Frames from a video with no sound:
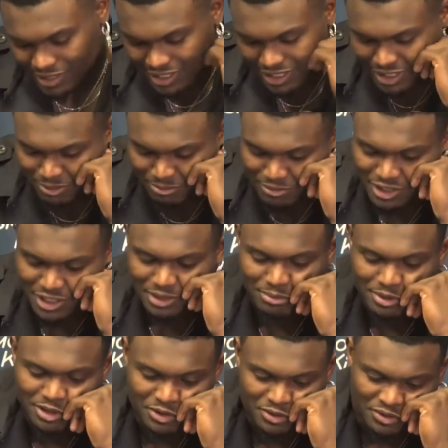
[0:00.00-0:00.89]
And
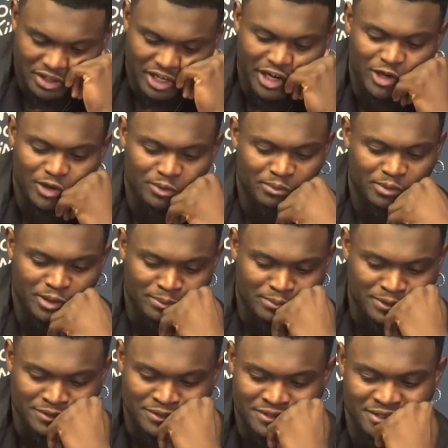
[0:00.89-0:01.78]
Billy be doing that on
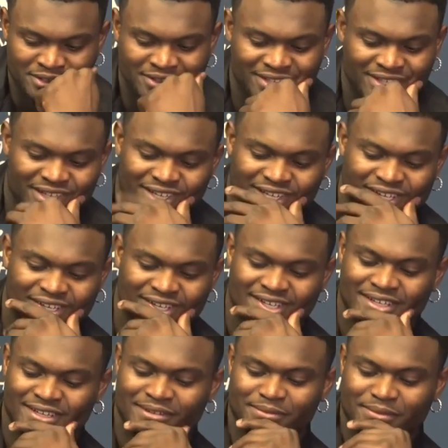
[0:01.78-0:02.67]
purpose.
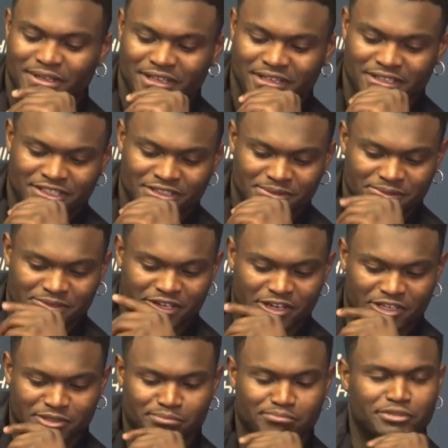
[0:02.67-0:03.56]
Billy
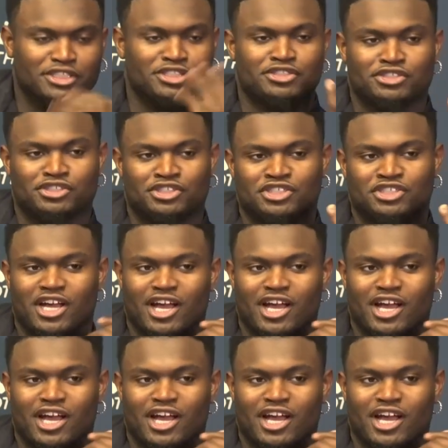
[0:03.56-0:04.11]
sometimes misses